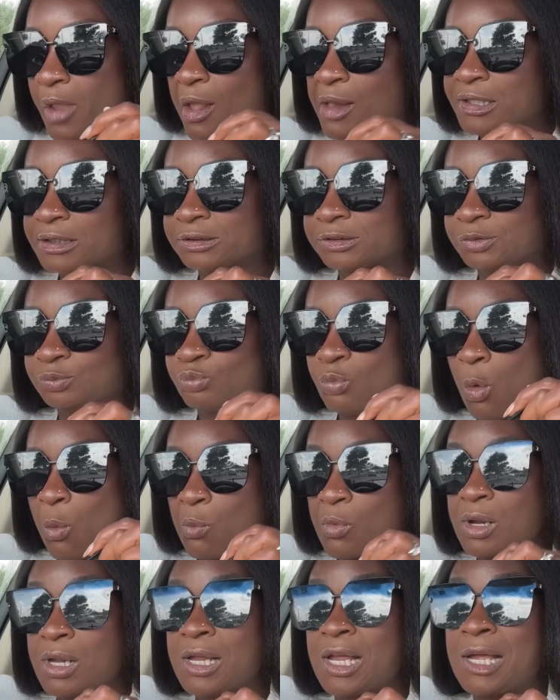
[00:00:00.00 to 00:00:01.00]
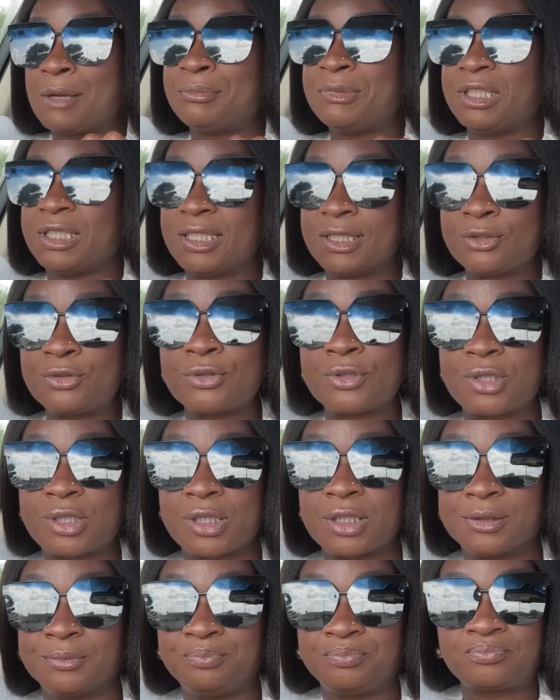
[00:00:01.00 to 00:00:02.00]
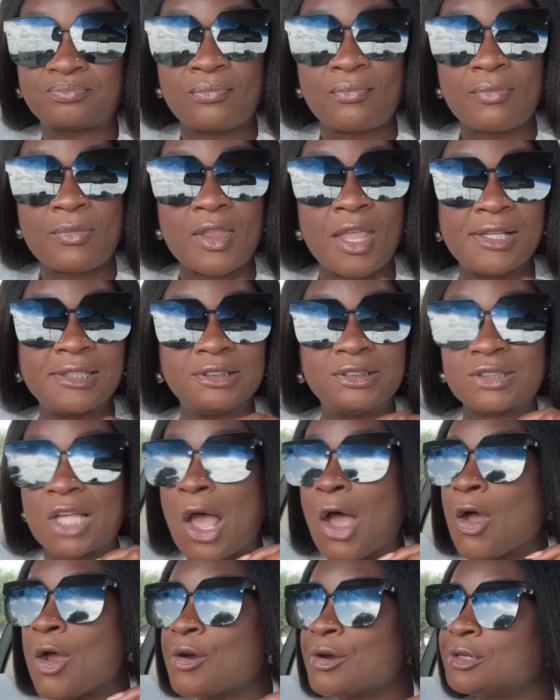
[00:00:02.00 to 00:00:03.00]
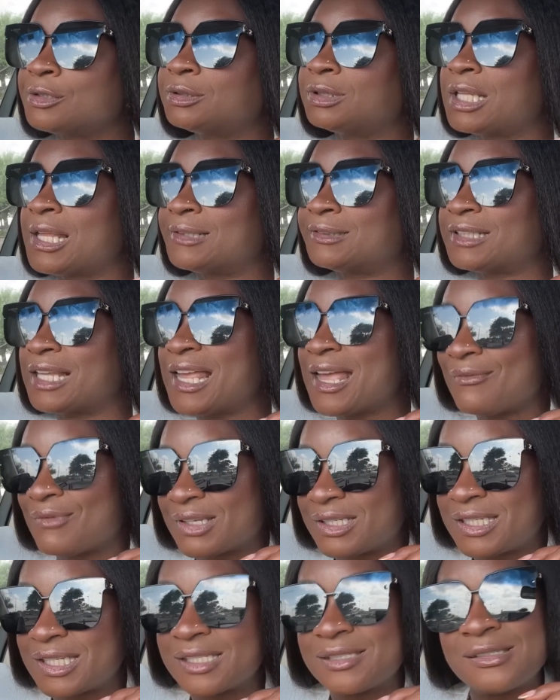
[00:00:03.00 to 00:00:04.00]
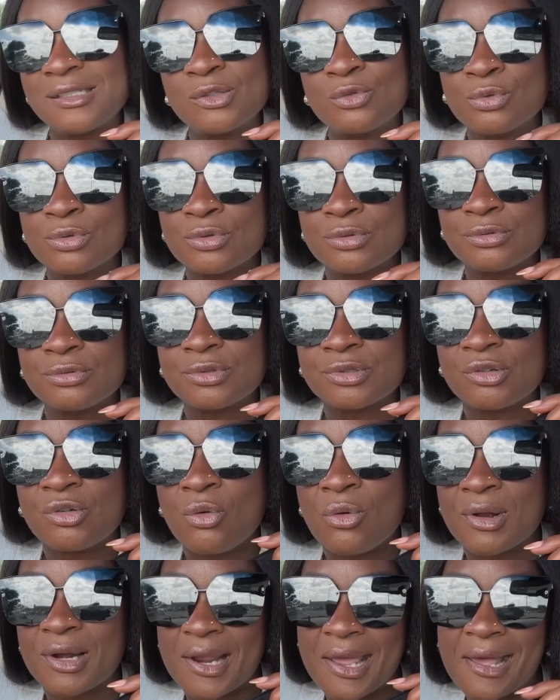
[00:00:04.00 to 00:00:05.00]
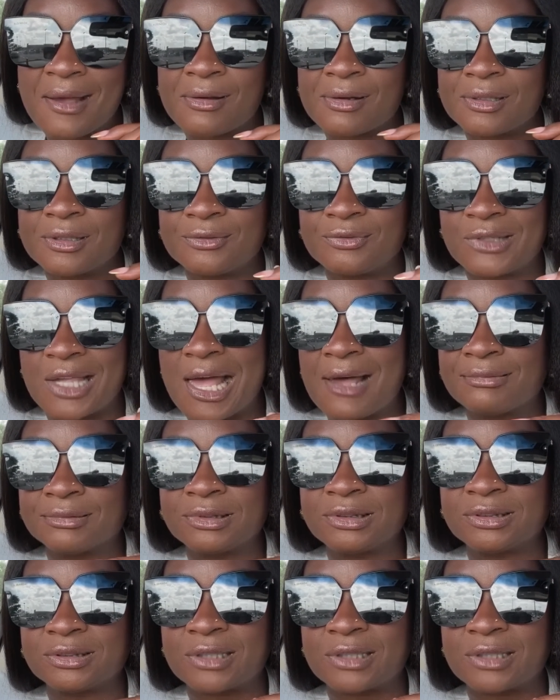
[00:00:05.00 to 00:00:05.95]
Cause what had me interested is I heard that they have a Disney cruise going out of Galveston